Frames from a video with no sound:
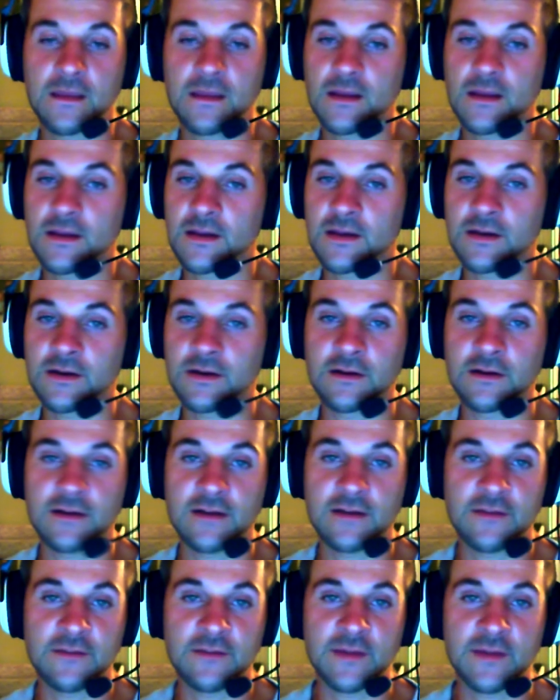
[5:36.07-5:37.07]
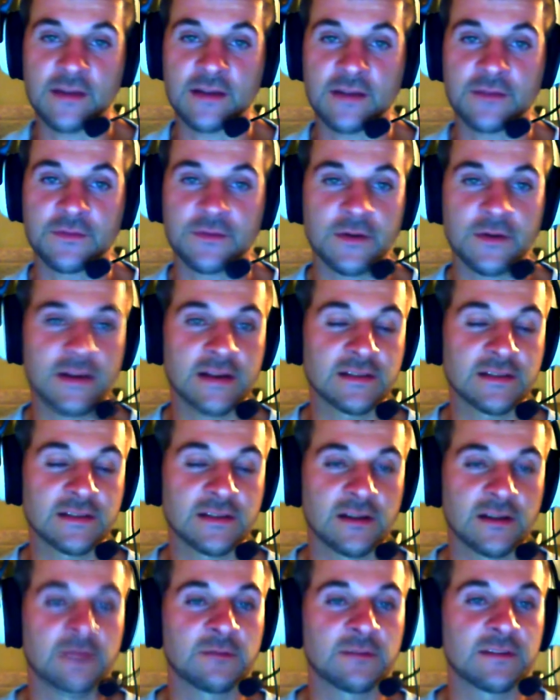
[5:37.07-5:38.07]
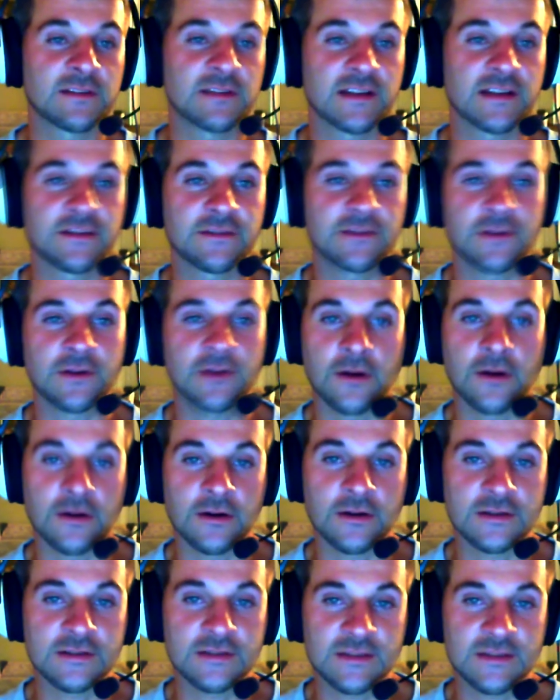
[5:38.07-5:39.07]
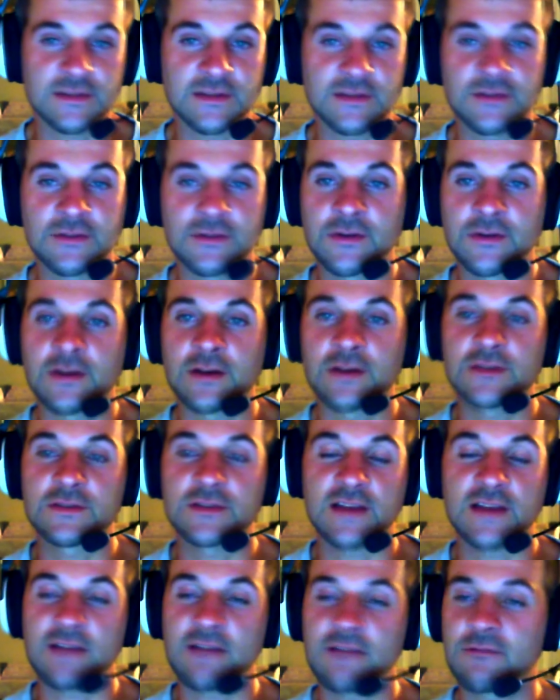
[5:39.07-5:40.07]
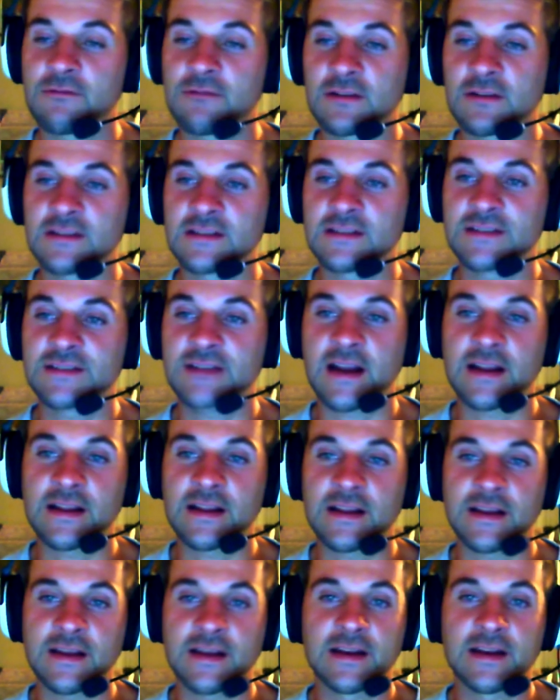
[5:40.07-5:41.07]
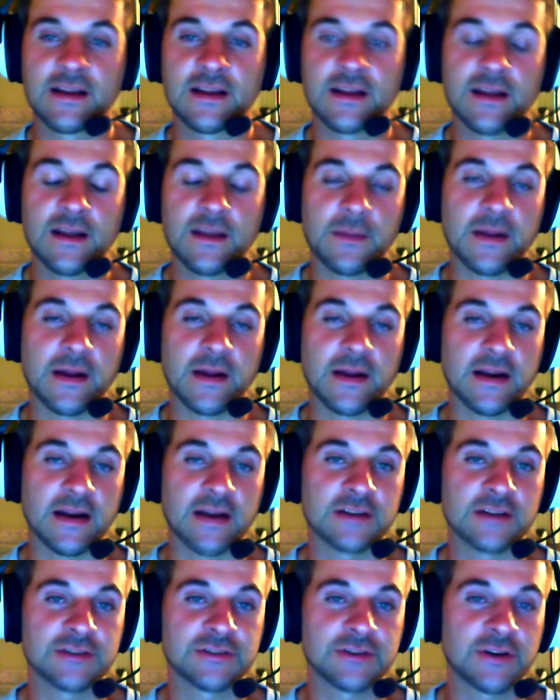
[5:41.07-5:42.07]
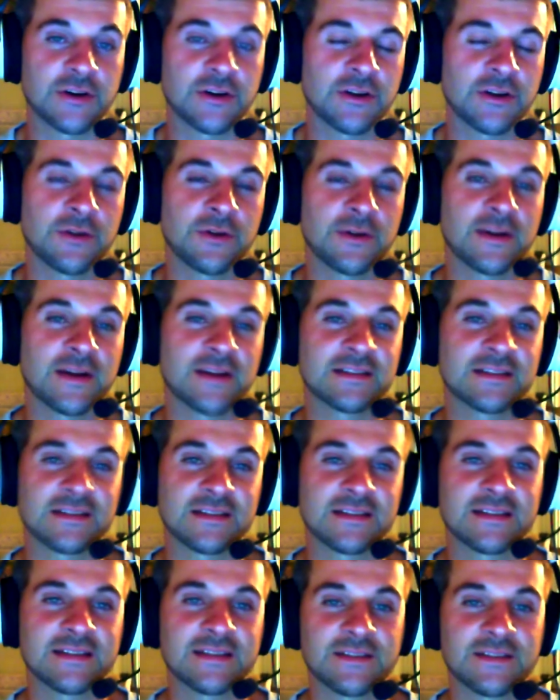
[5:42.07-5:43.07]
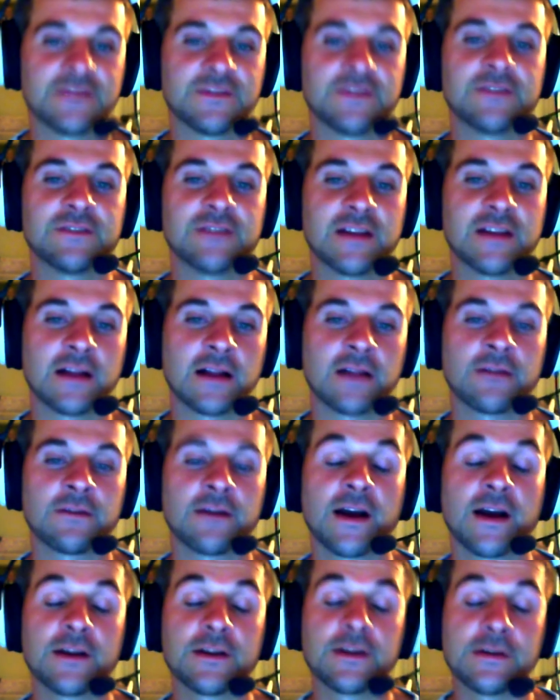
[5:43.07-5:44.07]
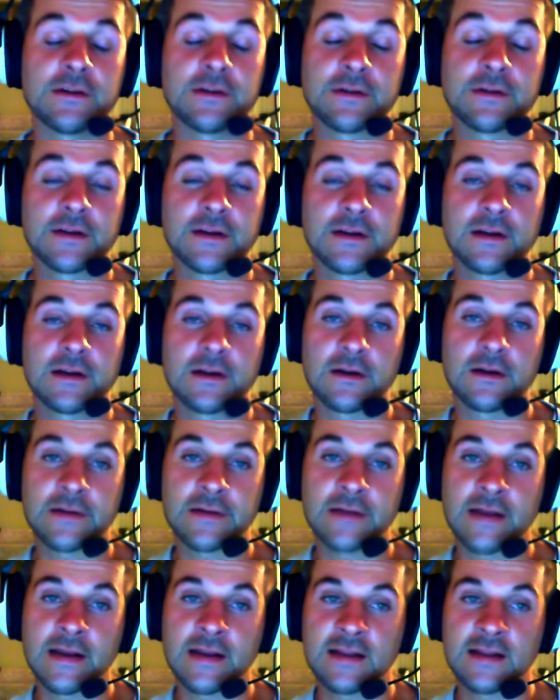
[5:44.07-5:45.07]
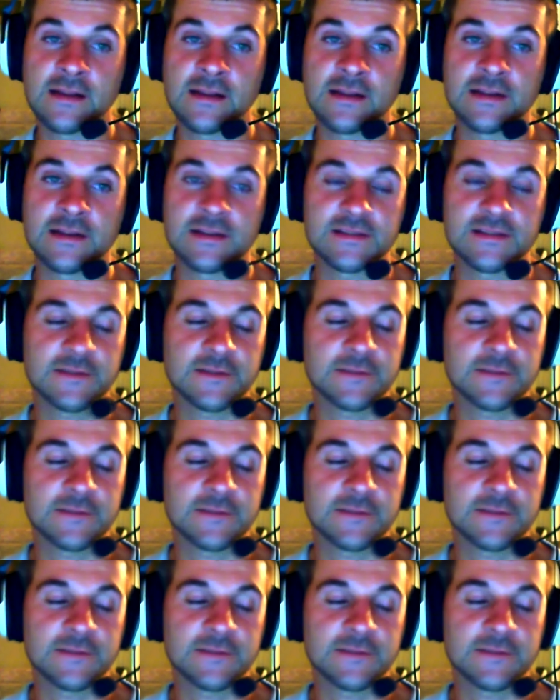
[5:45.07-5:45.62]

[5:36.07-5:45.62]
you know, FPS Freeks along with a gift card or something. Who knows? I haven't really decided yet. But I can assure you it's at least a $50 value. Okay, at least.